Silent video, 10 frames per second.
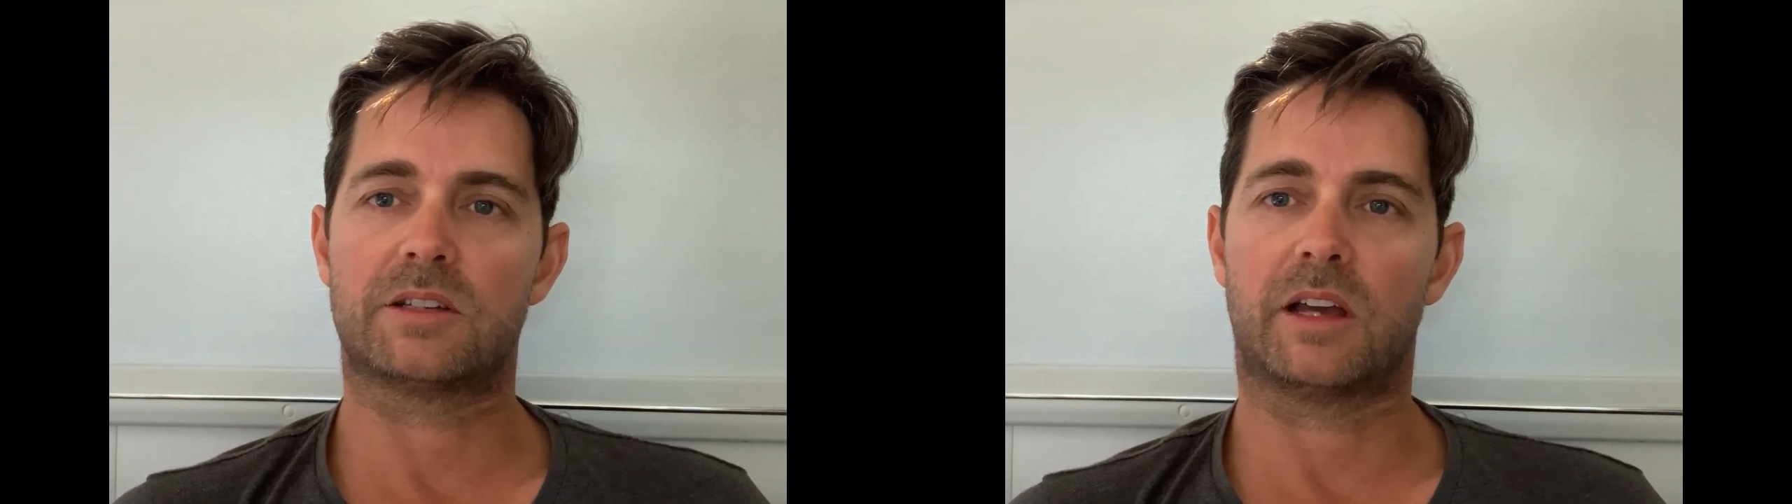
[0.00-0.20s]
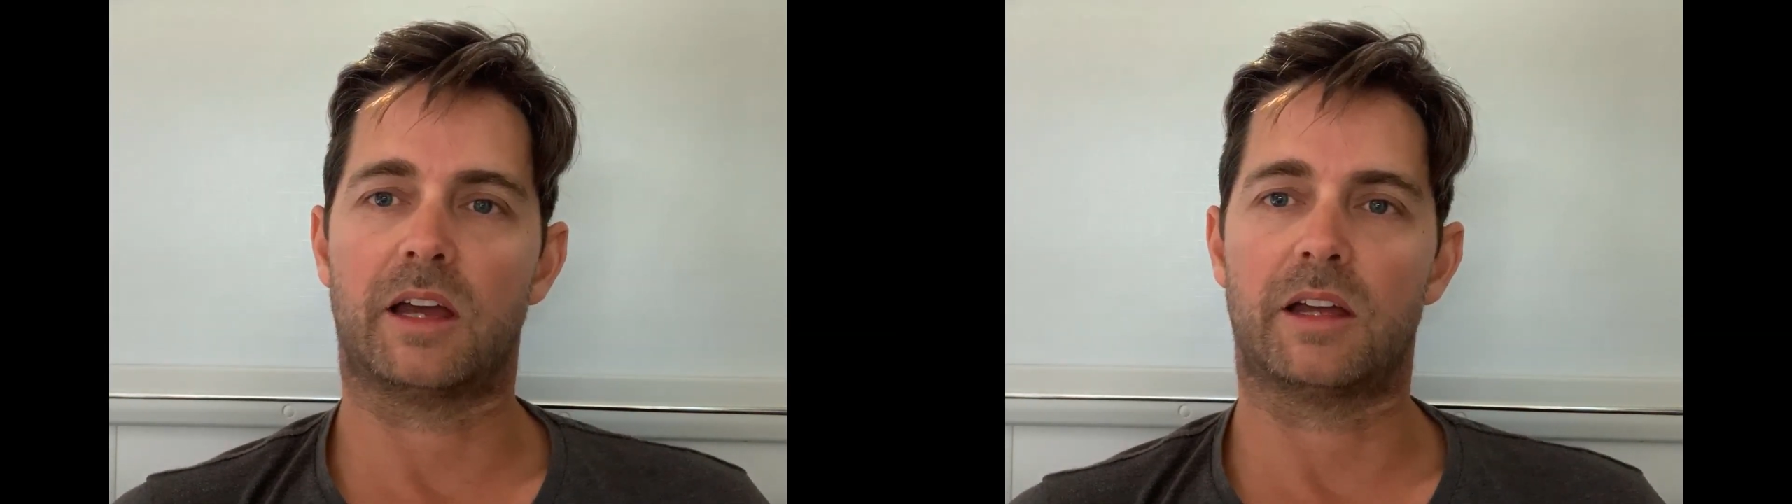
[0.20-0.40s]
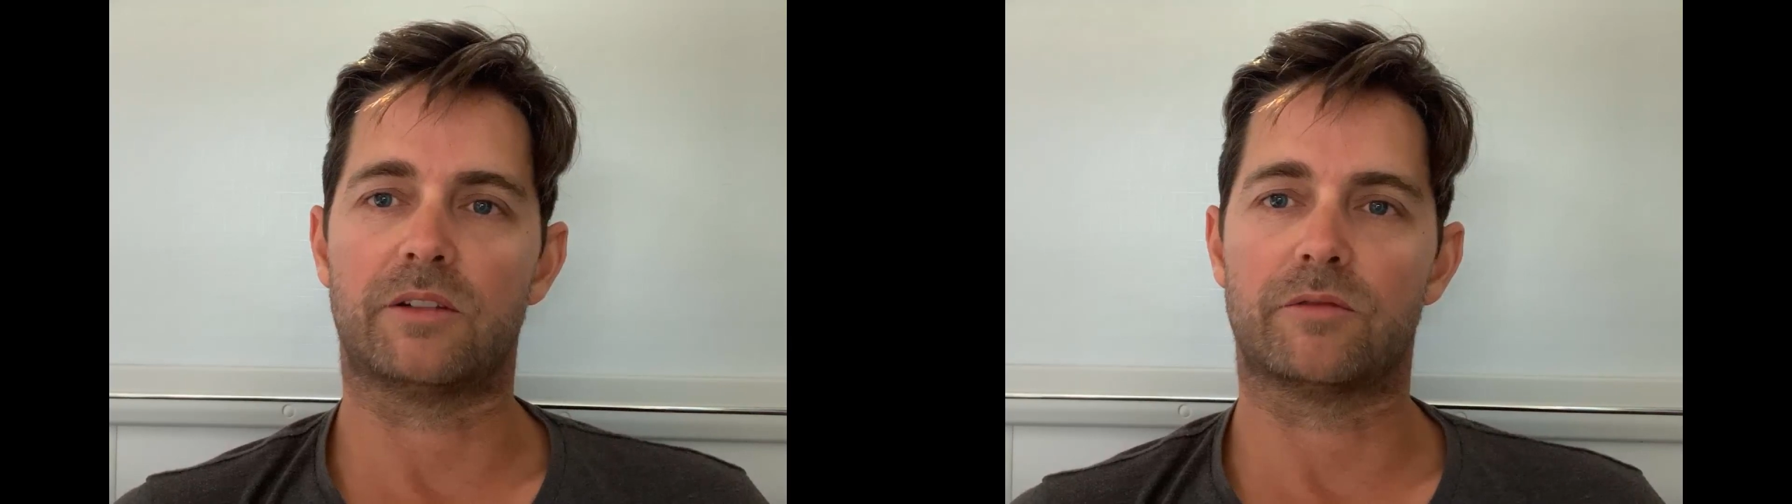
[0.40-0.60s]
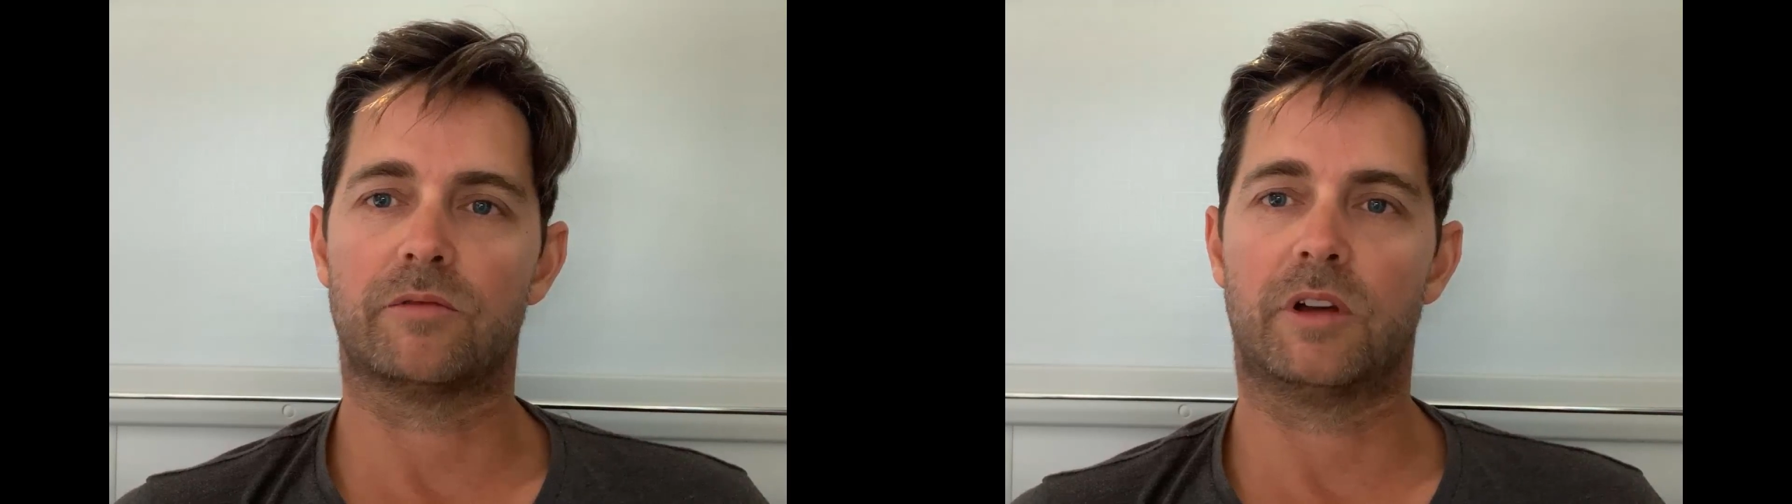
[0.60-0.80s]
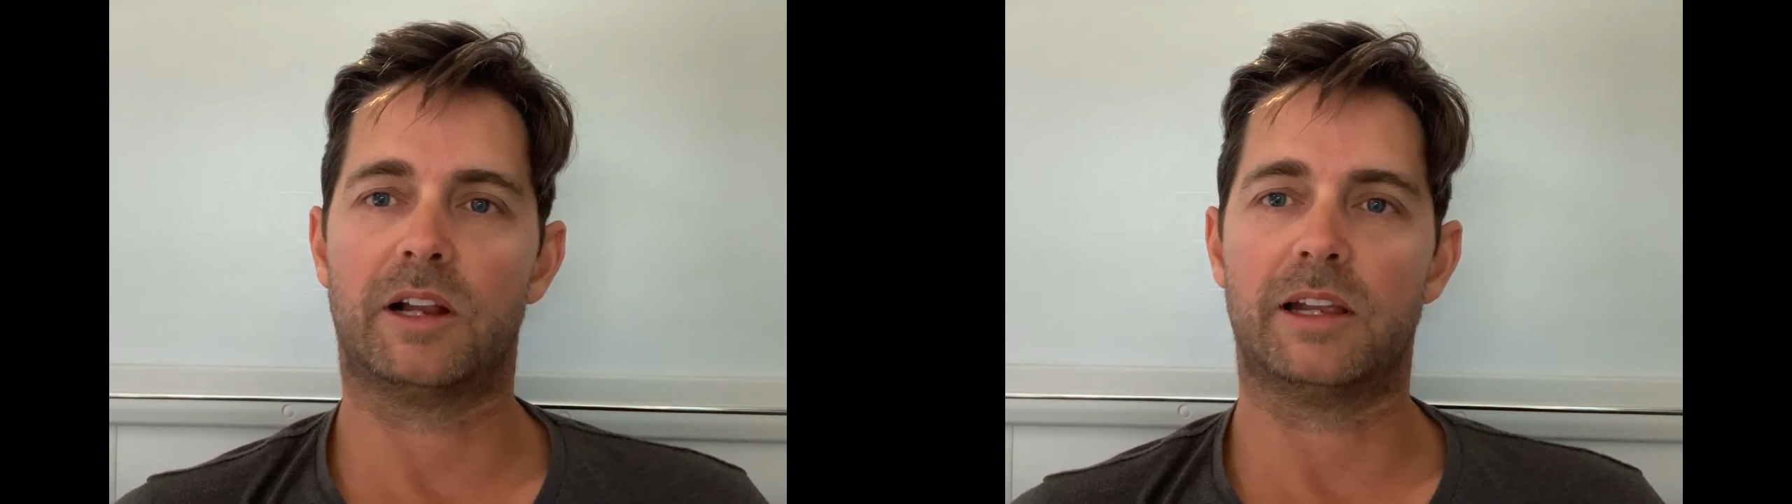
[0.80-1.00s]
and
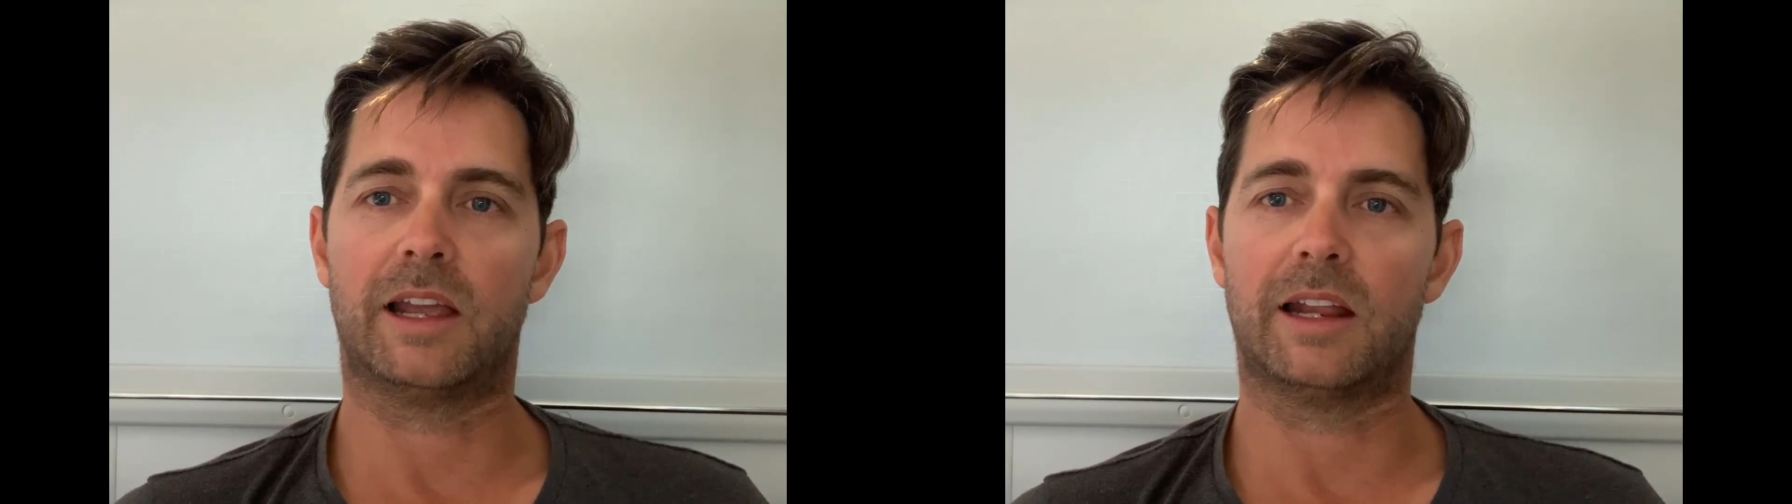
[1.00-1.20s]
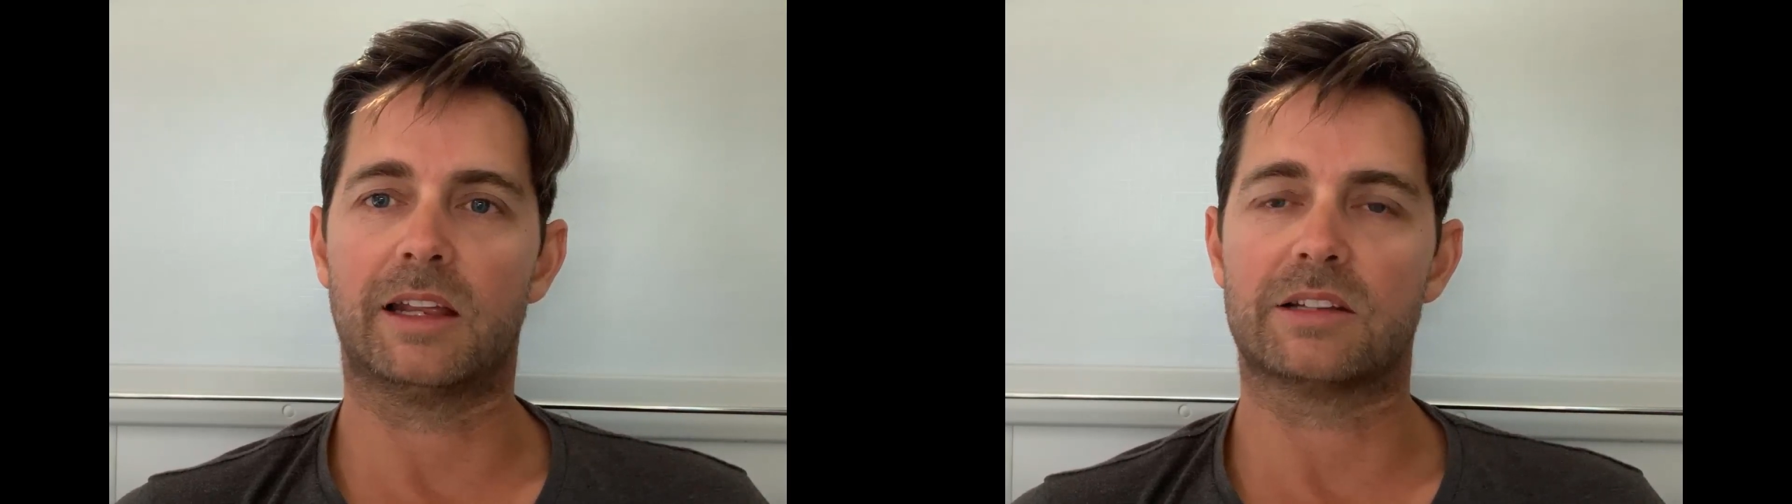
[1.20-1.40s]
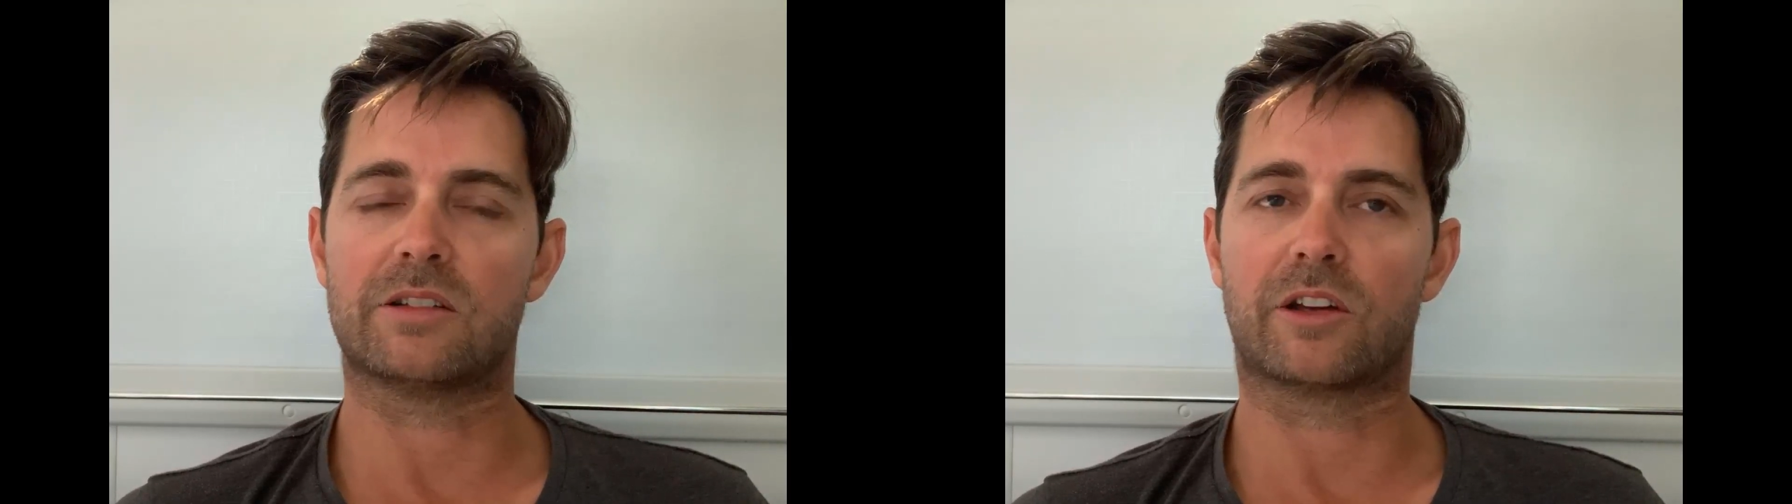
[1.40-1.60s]
really getting into the